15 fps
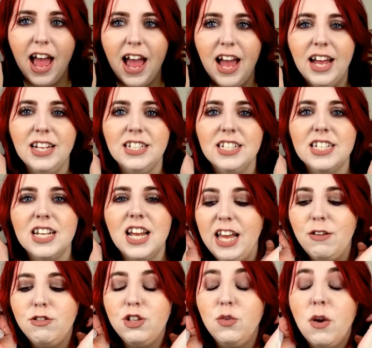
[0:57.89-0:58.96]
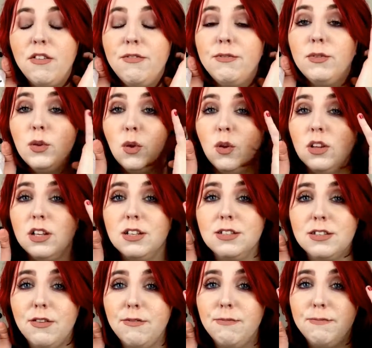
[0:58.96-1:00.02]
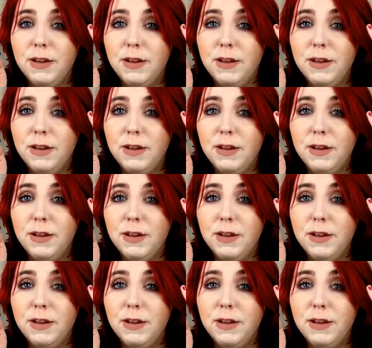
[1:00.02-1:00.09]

and gives you a flawless